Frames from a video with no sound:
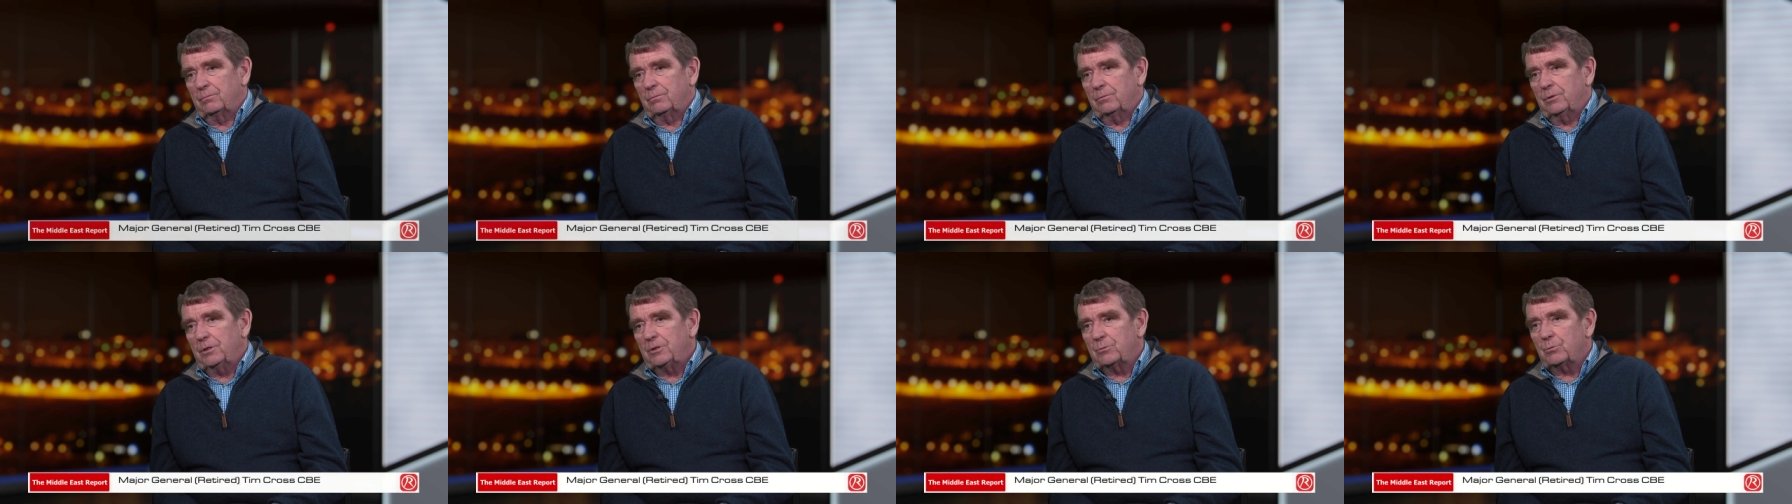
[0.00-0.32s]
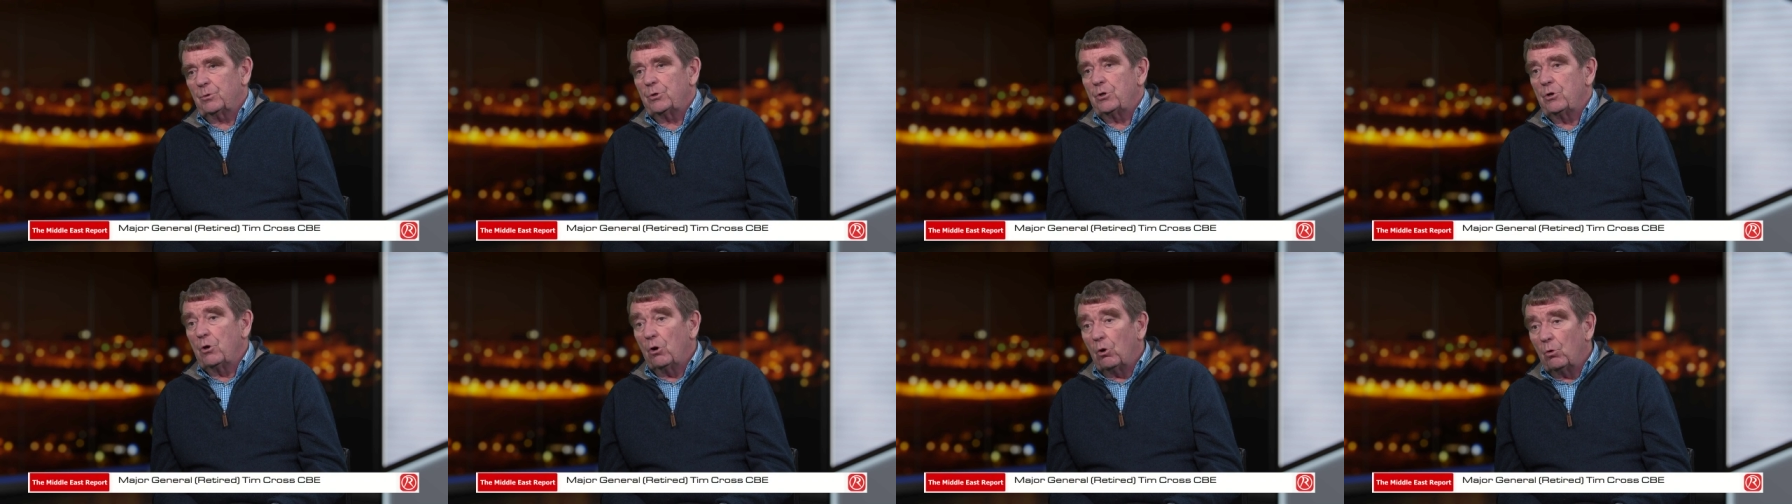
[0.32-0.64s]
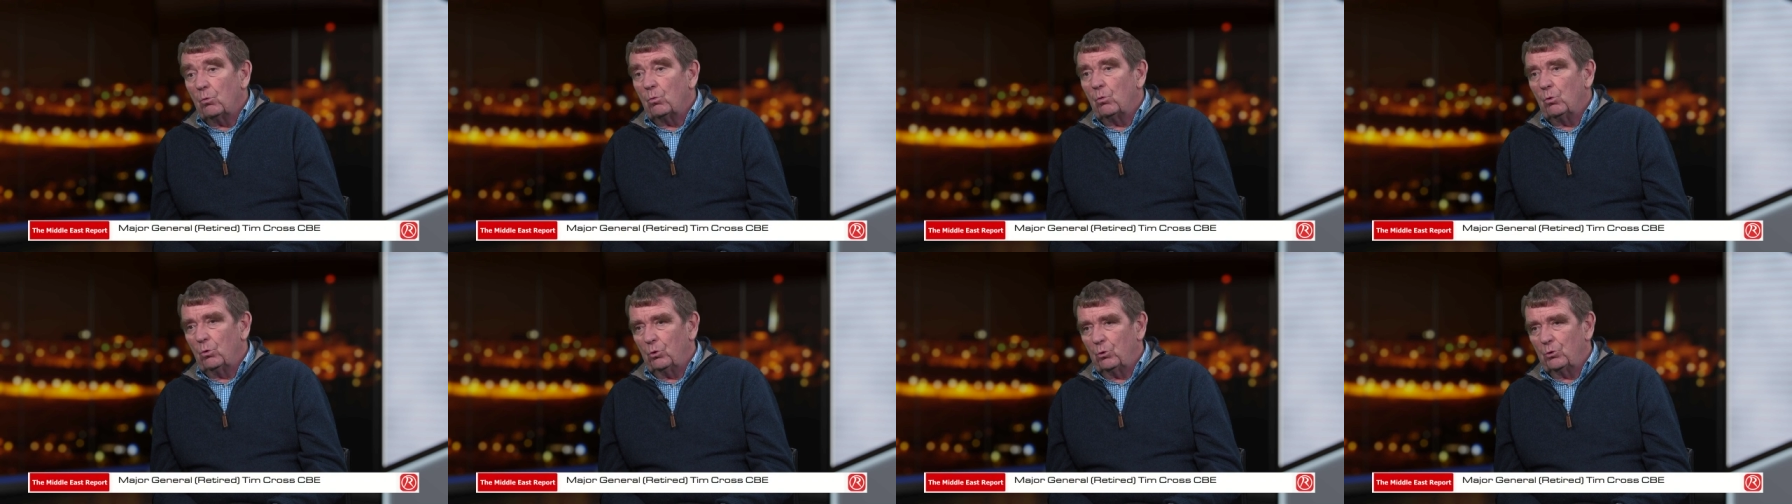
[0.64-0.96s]
These were
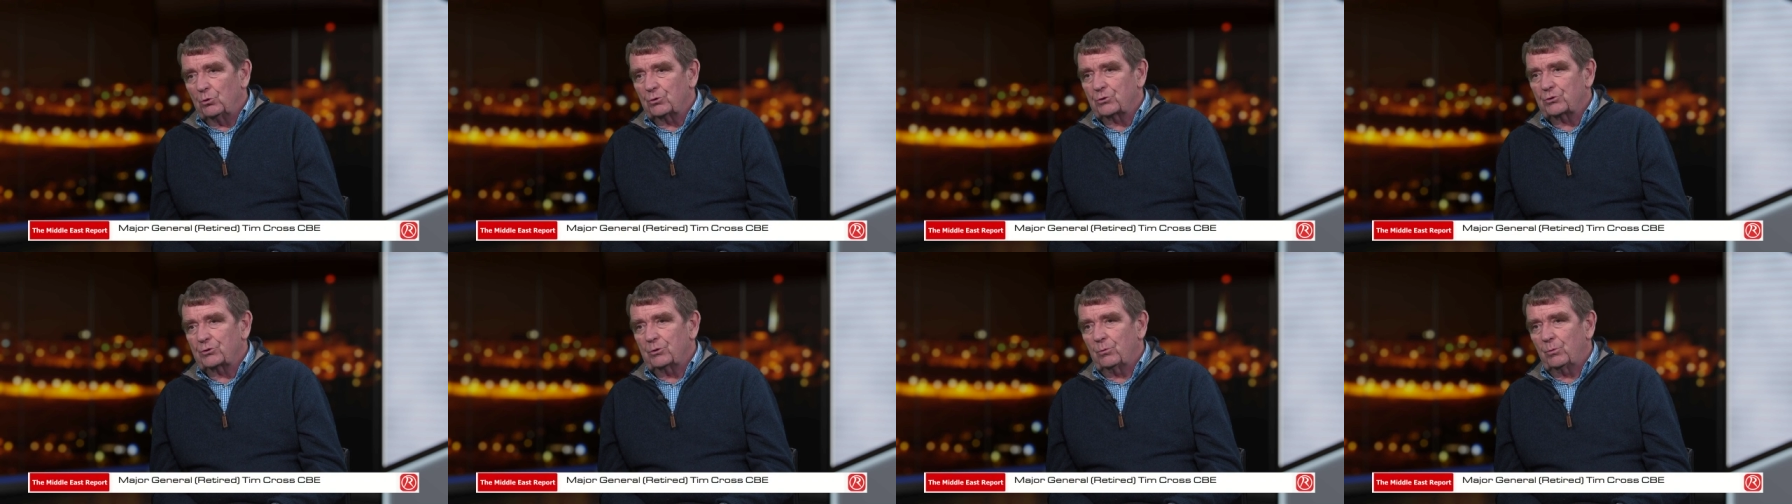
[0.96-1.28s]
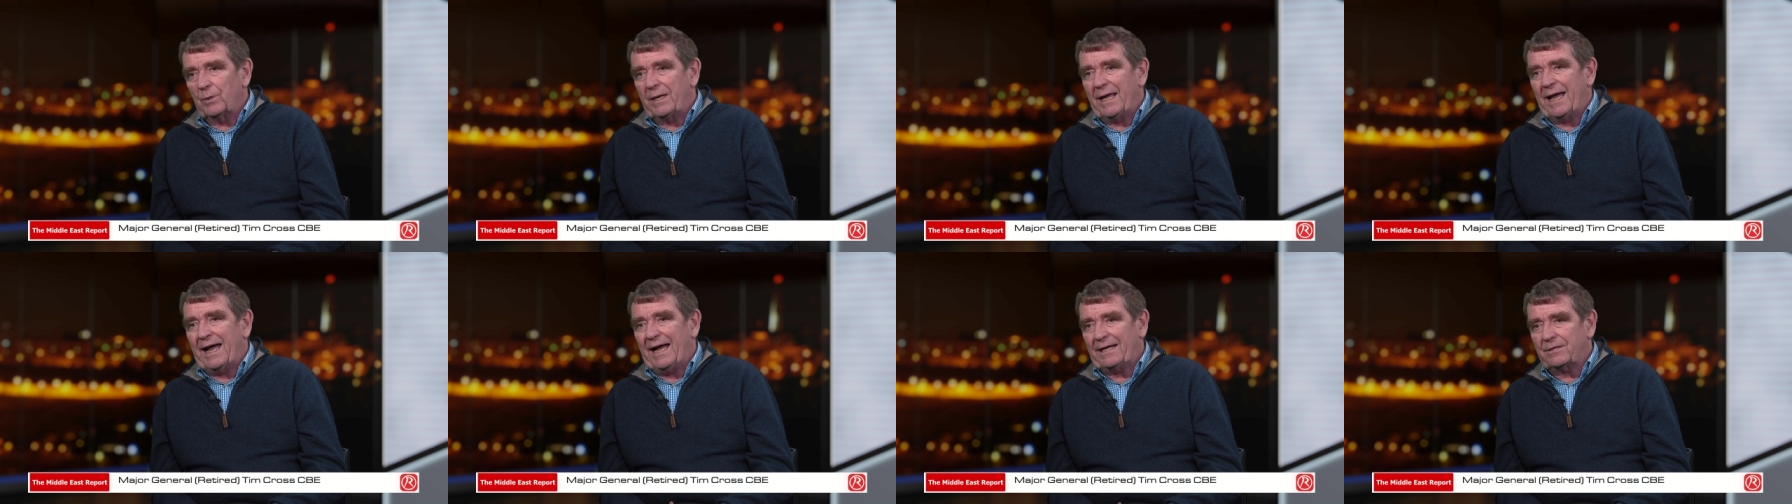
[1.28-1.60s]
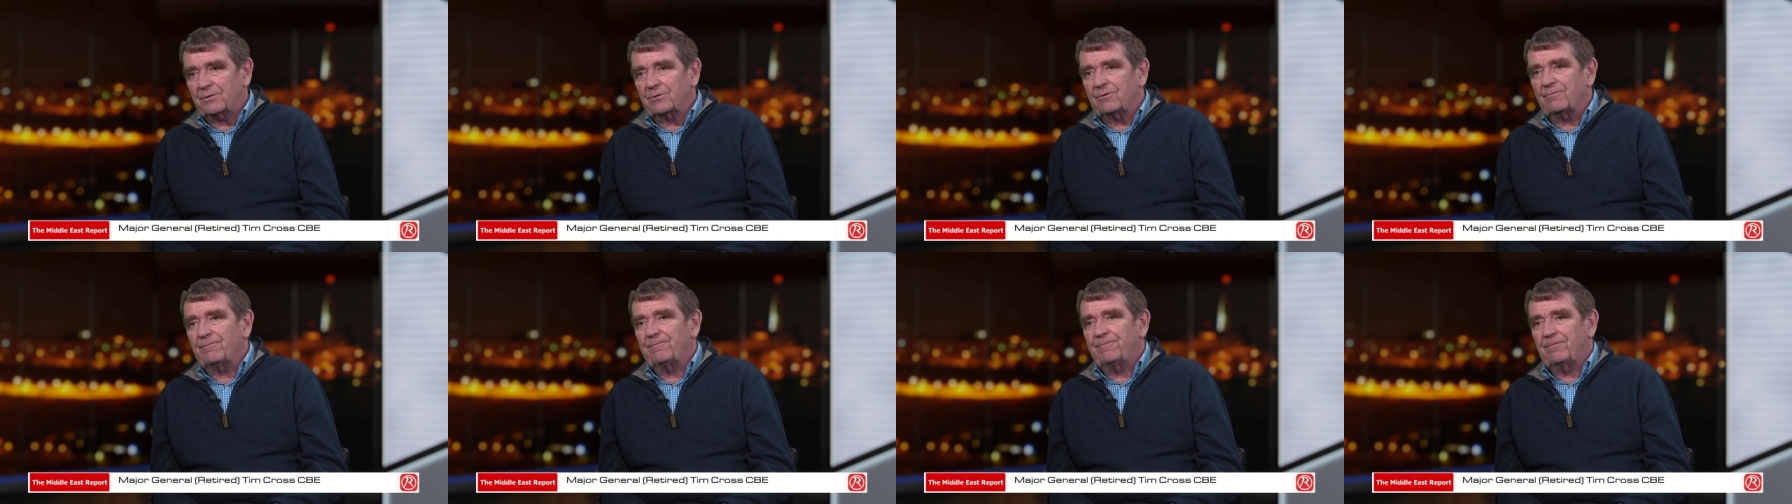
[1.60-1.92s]
not wars that we
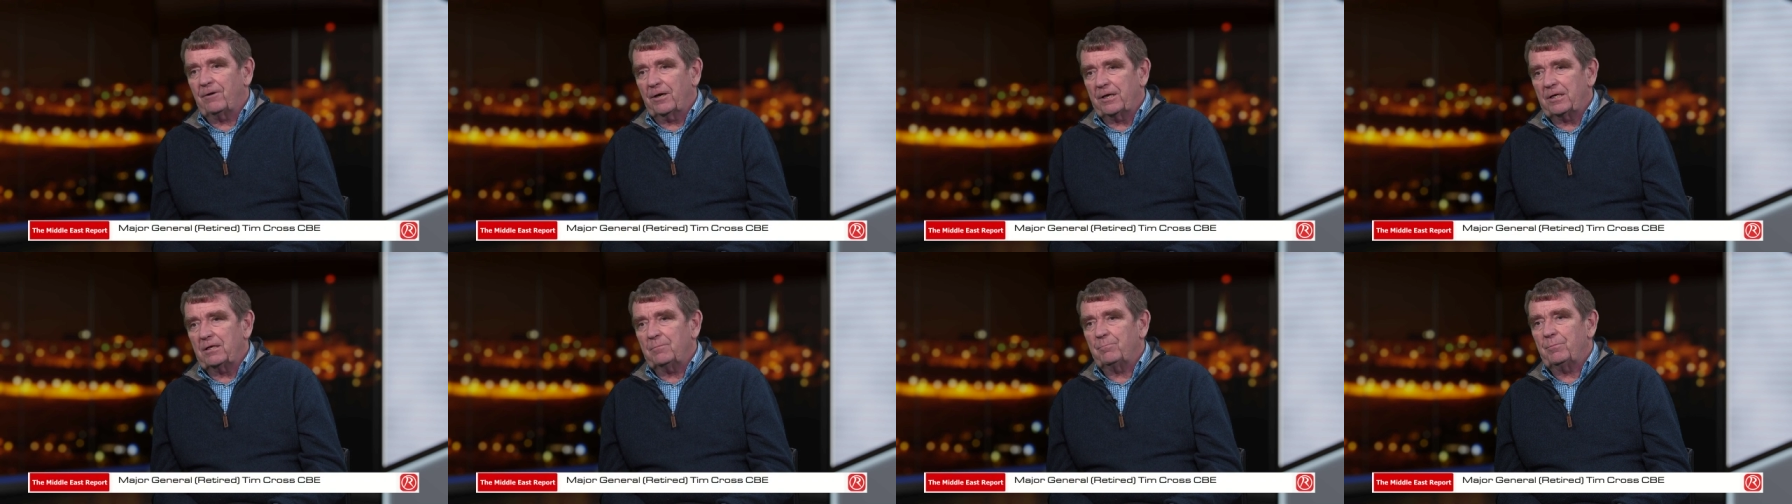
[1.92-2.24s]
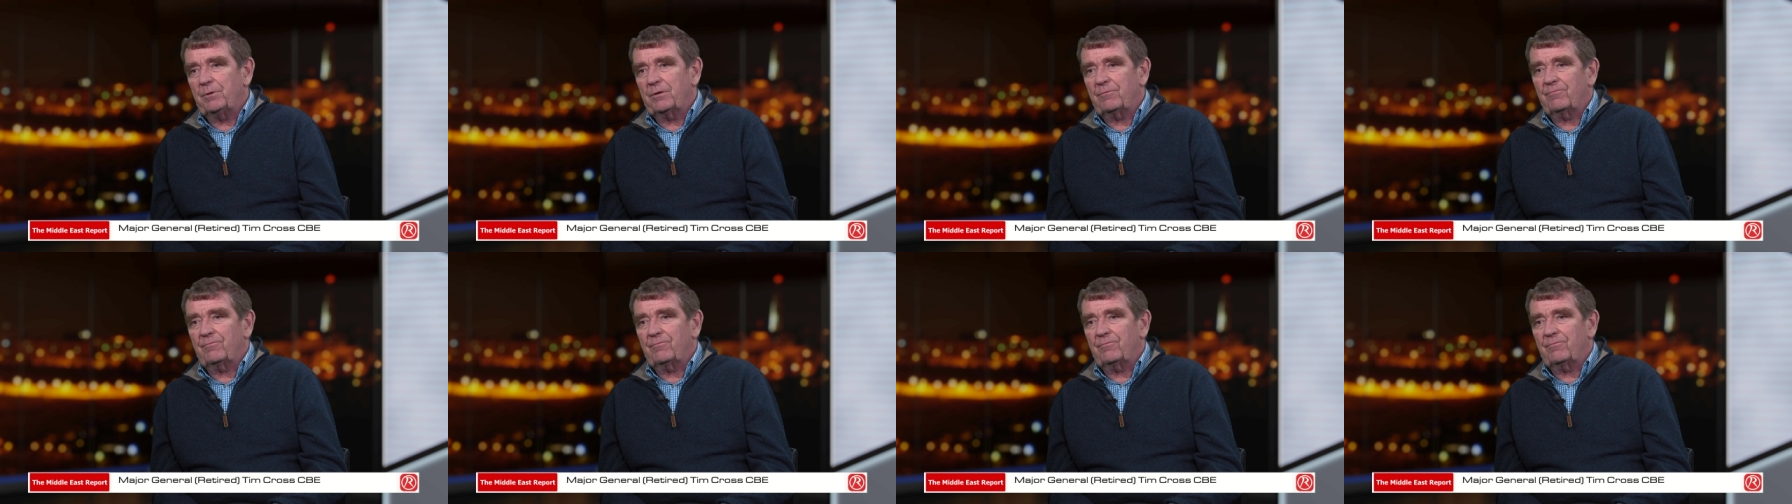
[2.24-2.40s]
had to fight